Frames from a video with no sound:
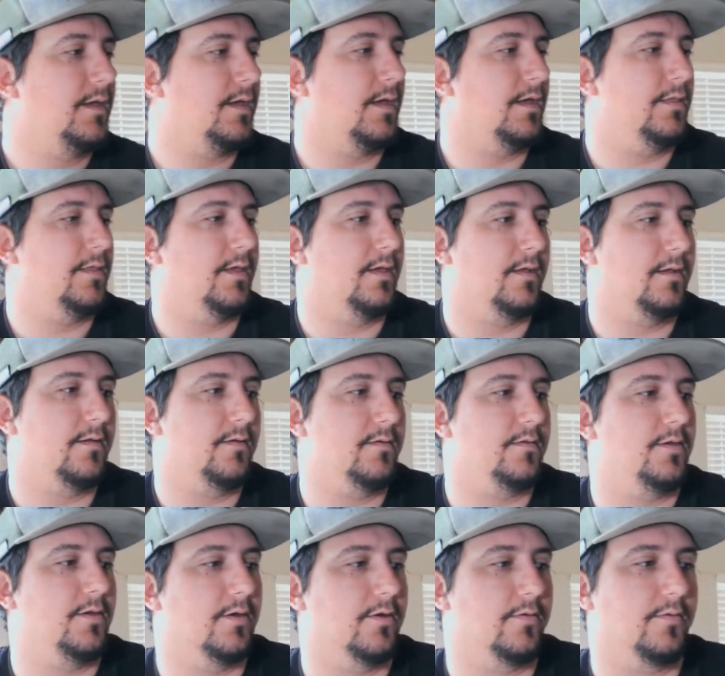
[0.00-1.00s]
And then,
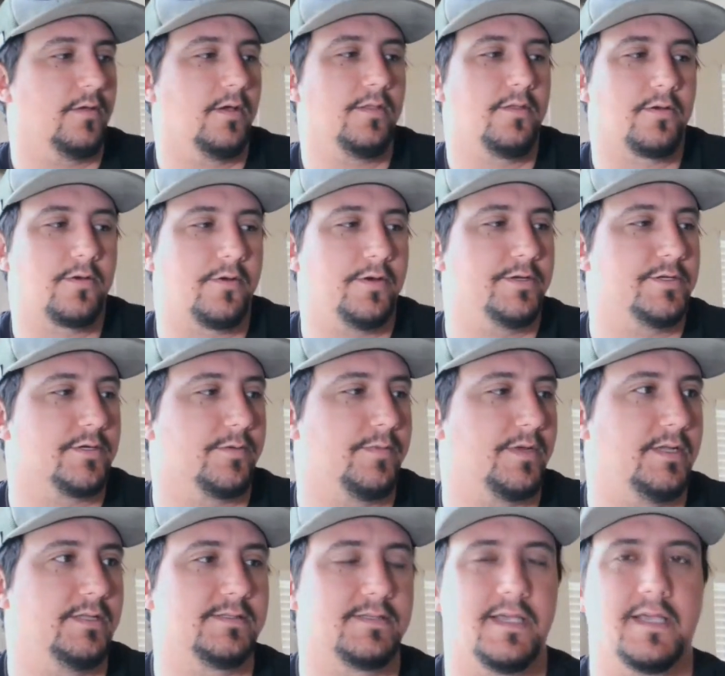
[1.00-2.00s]
other creature
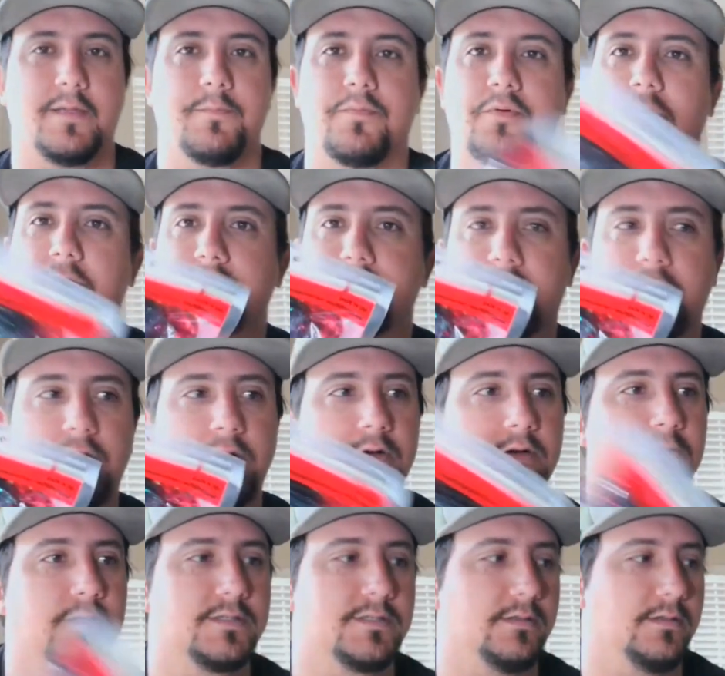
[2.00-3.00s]
baits like brush
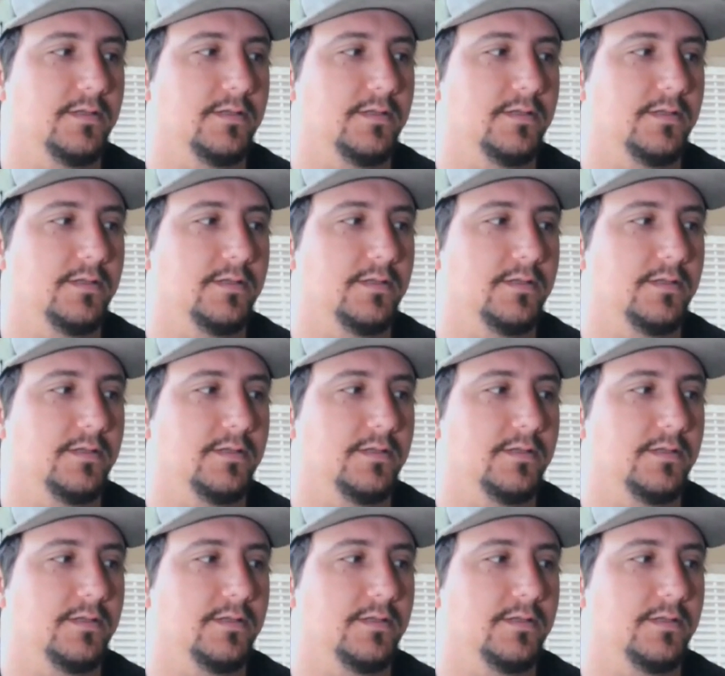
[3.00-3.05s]
hogs,